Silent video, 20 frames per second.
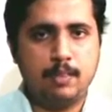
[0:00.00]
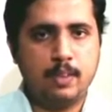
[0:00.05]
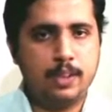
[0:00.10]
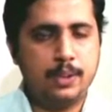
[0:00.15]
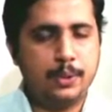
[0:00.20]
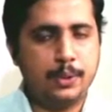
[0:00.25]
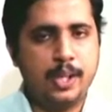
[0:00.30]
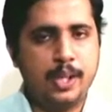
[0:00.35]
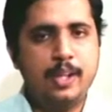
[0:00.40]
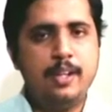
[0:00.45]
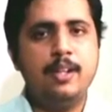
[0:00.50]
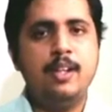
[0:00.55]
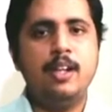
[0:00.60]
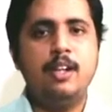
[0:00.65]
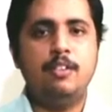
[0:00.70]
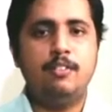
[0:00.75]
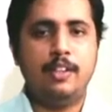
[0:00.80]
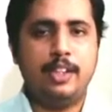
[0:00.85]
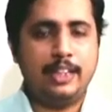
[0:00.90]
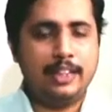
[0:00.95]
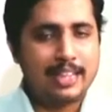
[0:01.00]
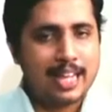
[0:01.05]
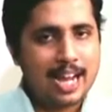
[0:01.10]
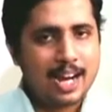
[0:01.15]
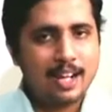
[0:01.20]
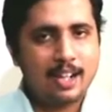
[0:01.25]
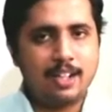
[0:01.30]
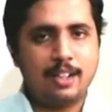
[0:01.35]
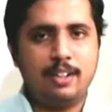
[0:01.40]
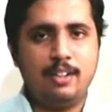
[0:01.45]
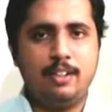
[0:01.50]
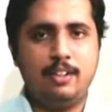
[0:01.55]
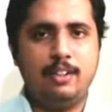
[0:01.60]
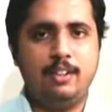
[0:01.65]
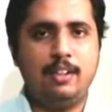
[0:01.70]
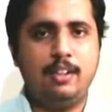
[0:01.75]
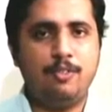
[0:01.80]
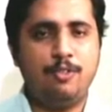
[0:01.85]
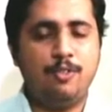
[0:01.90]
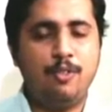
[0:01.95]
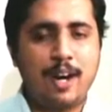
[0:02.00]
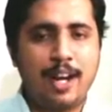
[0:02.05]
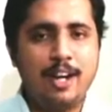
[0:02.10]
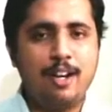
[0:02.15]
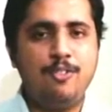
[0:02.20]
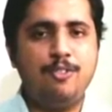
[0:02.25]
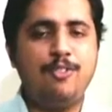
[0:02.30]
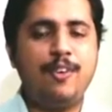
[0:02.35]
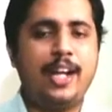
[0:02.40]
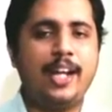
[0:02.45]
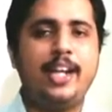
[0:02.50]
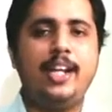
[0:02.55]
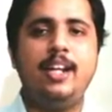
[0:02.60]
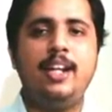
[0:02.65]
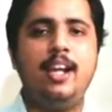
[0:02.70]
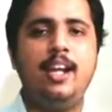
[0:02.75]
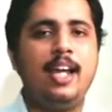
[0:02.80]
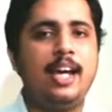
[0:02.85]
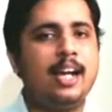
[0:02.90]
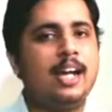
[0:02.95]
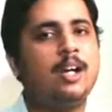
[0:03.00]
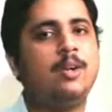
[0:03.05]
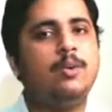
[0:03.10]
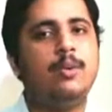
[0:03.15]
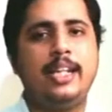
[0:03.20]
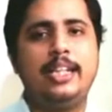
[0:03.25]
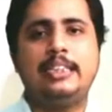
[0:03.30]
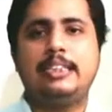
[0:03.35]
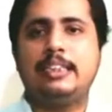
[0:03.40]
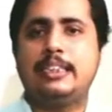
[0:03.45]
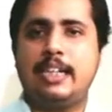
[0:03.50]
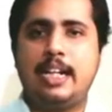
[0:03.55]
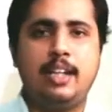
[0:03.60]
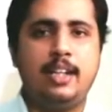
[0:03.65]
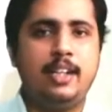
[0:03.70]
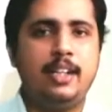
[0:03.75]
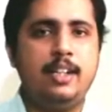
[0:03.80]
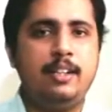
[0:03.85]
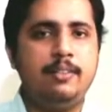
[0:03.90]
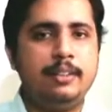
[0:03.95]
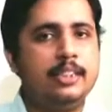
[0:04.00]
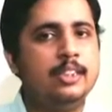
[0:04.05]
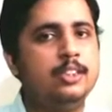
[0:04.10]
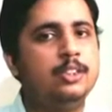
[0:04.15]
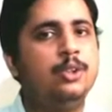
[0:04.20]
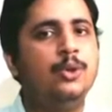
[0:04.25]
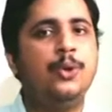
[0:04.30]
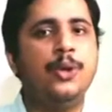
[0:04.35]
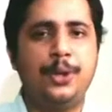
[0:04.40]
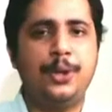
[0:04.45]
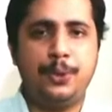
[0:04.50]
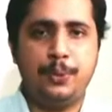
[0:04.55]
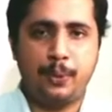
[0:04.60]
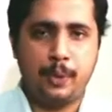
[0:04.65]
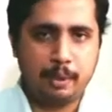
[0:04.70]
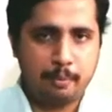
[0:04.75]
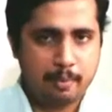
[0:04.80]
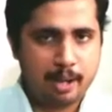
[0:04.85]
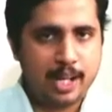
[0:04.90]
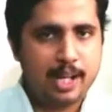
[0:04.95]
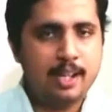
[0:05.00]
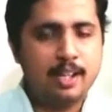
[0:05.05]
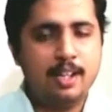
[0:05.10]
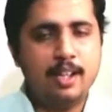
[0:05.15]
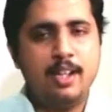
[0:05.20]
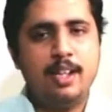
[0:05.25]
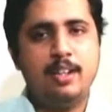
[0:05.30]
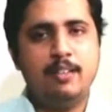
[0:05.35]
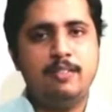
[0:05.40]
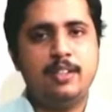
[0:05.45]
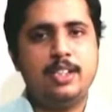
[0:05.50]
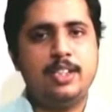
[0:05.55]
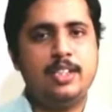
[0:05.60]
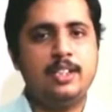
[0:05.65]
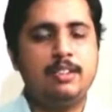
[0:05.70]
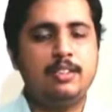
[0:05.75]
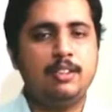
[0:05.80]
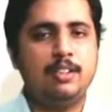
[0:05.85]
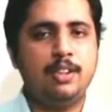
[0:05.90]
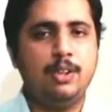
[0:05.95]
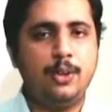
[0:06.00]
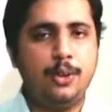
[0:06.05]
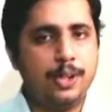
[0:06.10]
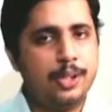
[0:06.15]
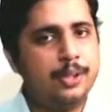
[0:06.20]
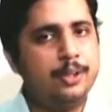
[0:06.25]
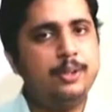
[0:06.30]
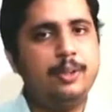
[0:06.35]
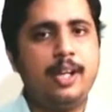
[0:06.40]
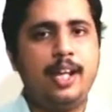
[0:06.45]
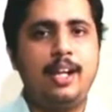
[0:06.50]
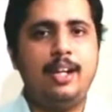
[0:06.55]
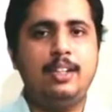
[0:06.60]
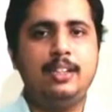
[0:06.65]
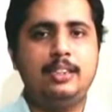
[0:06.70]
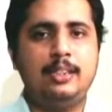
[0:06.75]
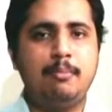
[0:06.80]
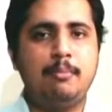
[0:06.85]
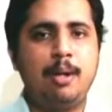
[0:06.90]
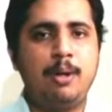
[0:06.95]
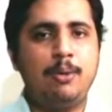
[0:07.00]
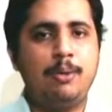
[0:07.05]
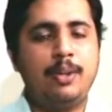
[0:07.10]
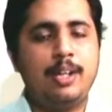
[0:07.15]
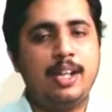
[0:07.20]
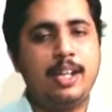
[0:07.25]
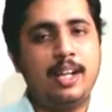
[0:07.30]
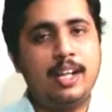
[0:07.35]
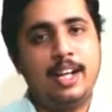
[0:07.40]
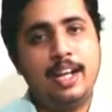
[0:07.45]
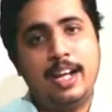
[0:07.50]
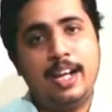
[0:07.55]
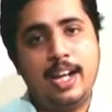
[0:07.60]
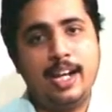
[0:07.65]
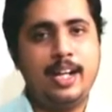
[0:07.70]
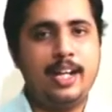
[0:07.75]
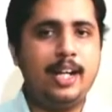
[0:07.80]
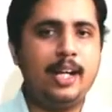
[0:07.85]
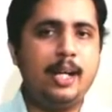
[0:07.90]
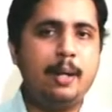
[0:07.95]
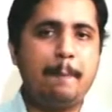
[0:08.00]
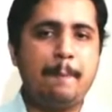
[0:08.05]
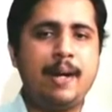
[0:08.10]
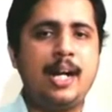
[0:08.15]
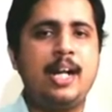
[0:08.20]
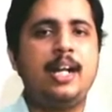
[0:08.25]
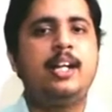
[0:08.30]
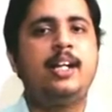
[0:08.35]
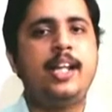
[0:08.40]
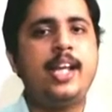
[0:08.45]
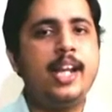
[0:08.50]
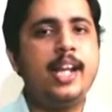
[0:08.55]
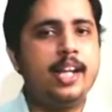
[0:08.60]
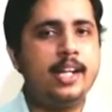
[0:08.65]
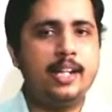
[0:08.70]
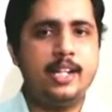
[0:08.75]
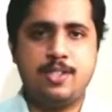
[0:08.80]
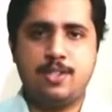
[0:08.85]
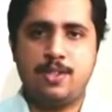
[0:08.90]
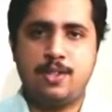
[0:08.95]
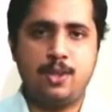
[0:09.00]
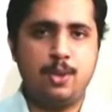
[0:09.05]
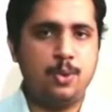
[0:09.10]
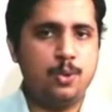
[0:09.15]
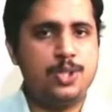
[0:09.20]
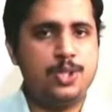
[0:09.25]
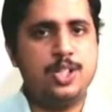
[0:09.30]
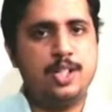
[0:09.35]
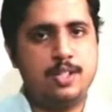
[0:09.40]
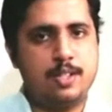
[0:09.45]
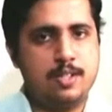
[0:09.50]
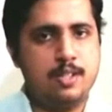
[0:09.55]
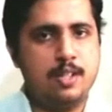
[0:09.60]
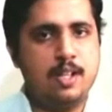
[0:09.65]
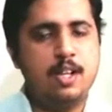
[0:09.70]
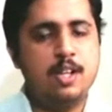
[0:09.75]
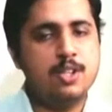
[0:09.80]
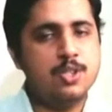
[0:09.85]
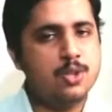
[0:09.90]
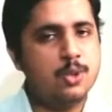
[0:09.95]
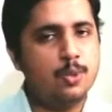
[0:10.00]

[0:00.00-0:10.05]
Okay, with that, the one final accounting standard which is going to remain, which is going to tell us about related party disclosures. So